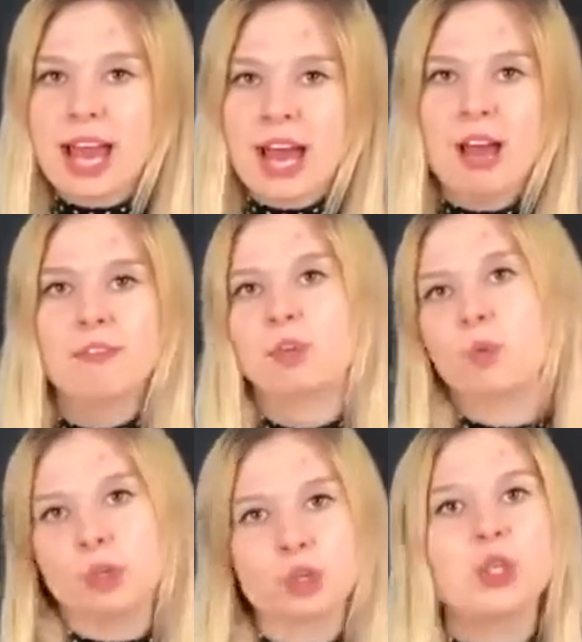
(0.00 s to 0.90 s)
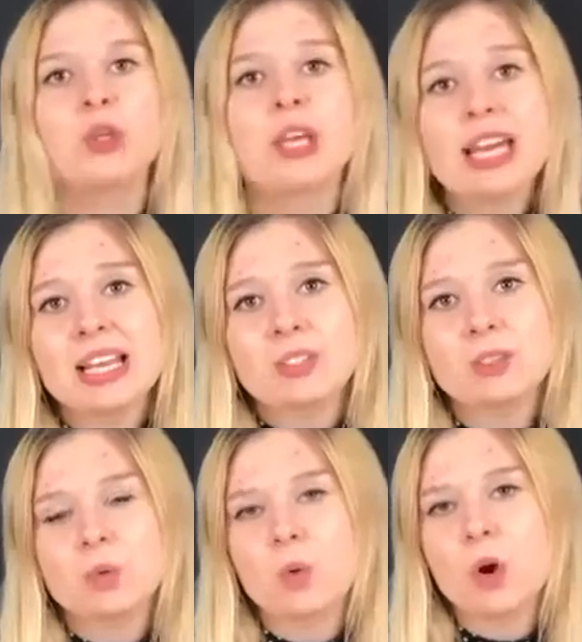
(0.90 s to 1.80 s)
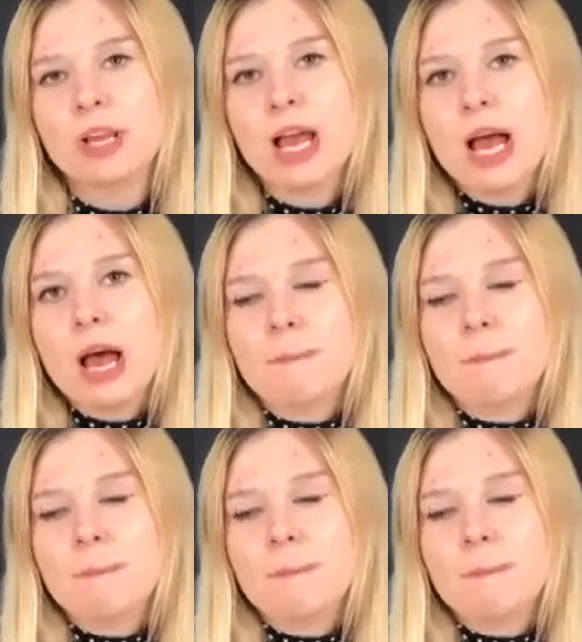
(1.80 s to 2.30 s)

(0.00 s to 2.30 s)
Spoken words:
have and what should you eat and so on.